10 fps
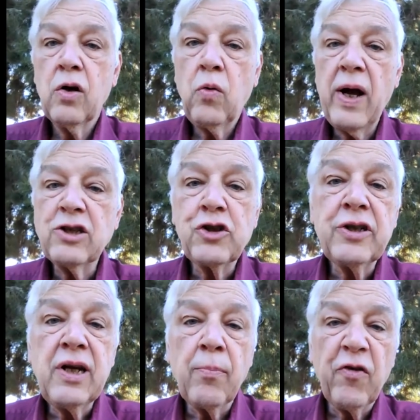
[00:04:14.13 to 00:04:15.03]

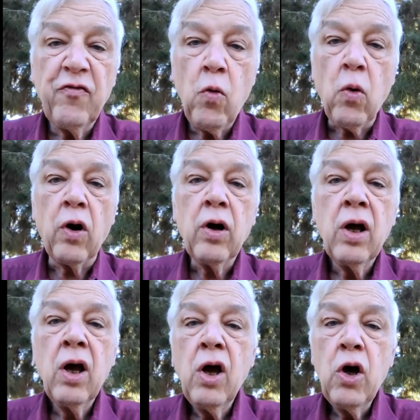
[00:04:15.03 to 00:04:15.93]
Question number four,
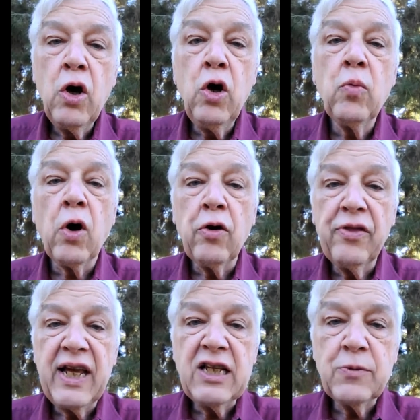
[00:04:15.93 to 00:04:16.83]
who were
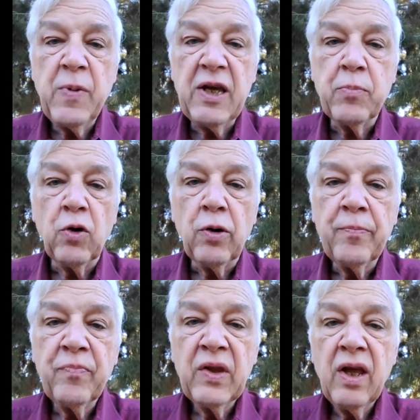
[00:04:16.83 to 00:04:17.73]
these people?
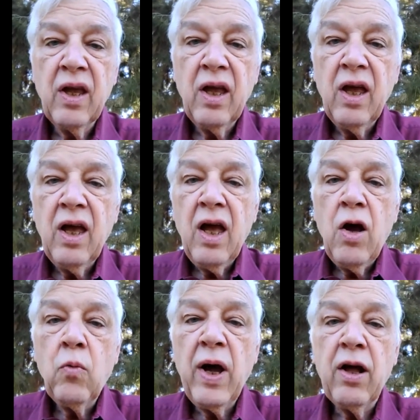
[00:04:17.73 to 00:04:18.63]

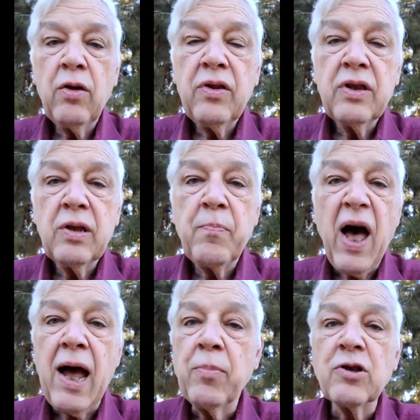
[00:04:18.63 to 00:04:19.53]
Well, the
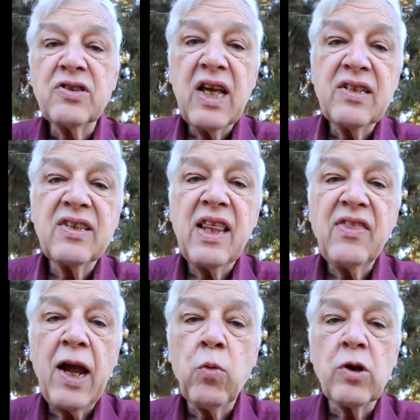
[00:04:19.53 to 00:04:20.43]
Bible says that
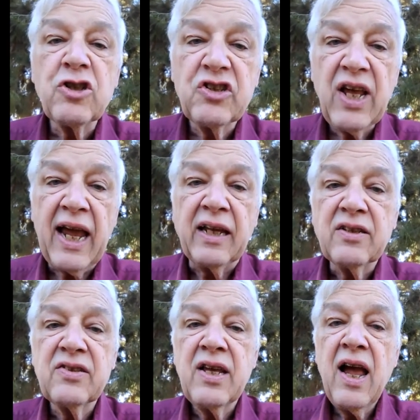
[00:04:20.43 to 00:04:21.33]
they were
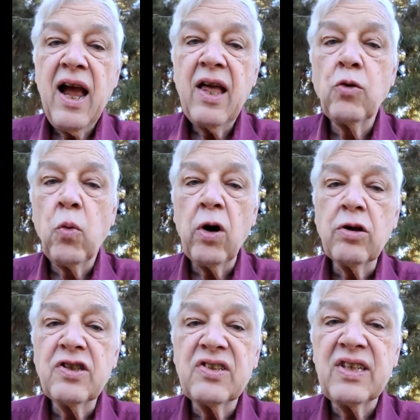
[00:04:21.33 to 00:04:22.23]
saints, and the
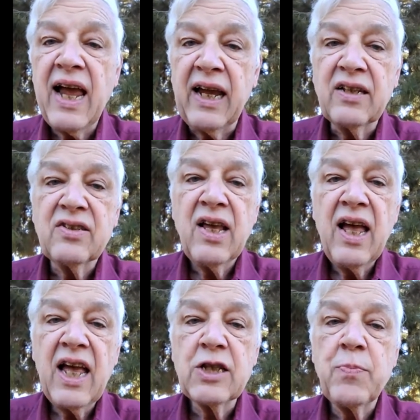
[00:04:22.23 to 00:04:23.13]
word saints
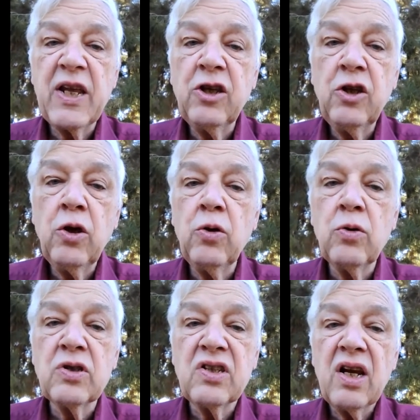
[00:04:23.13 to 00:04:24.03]
has been
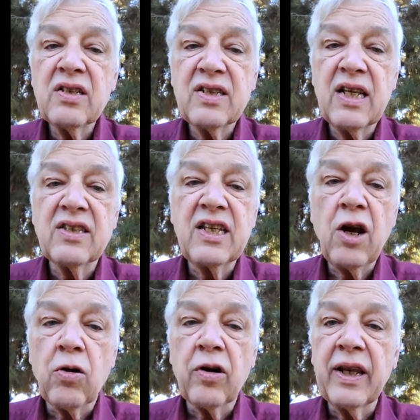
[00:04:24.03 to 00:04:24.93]
used since the
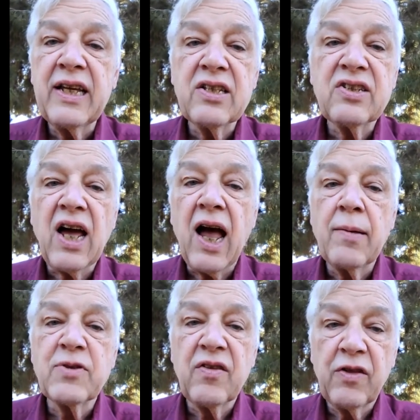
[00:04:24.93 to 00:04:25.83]
earliest
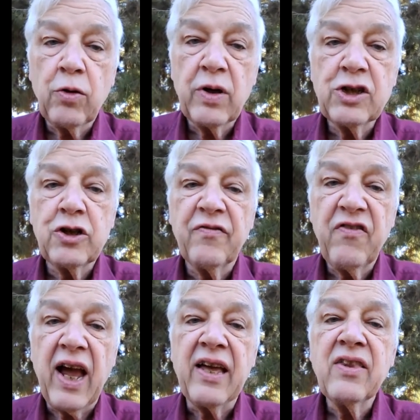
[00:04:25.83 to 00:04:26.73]
times of the Christian
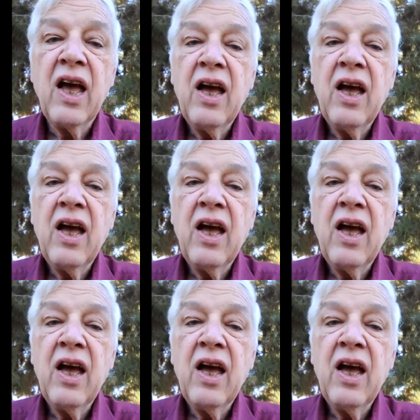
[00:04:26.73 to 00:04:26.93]
faith